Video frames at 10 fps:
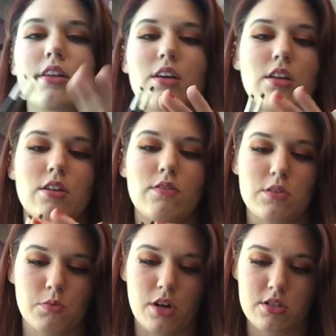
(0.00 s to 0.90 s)
the end of
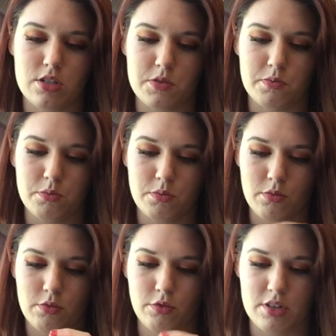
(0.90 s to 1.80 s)
this brush is
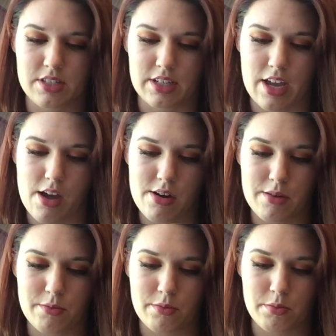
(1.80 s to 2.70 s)
frizzing out
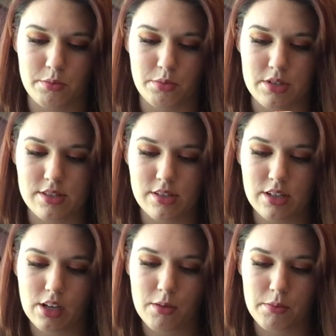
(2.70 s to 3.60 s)
and
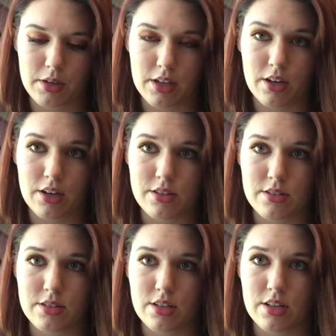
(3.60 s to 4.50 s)
bristling
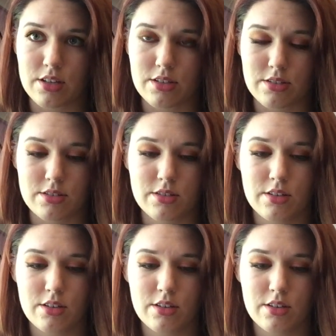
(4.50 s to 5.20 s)
because it is